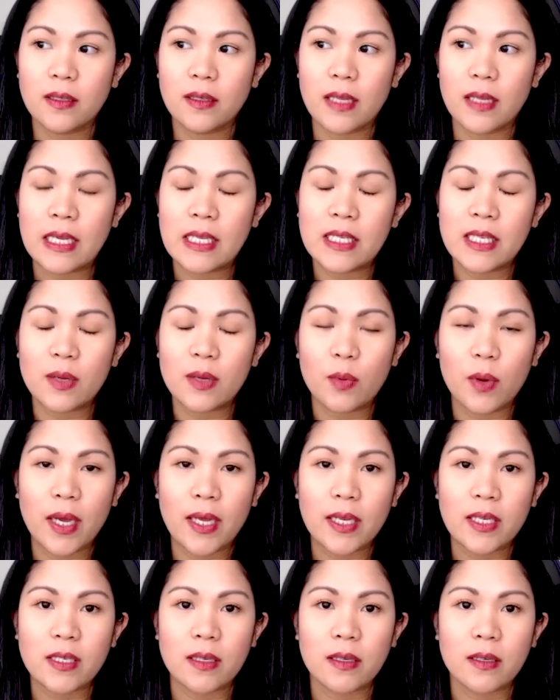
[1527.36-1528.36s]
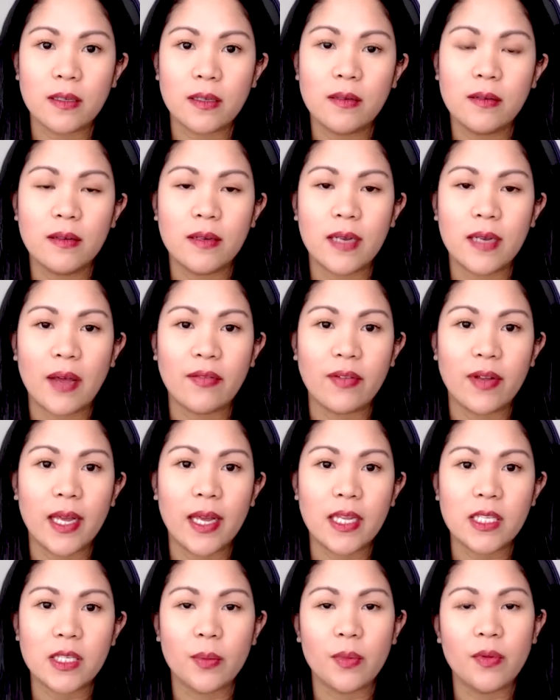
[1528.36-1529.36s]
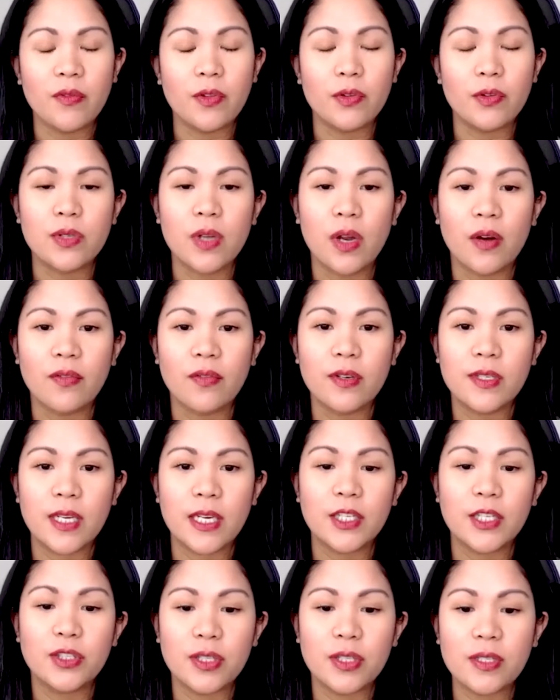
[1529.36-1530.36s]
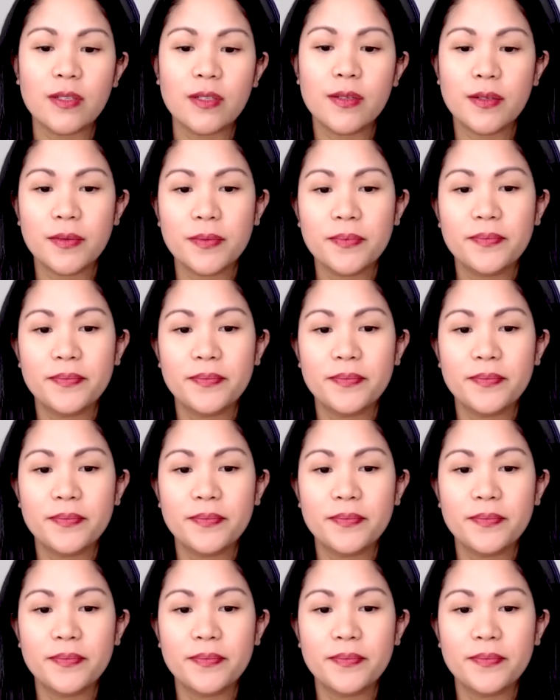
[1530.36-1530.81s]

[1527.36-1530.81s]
easy way to navigate some of those conversations.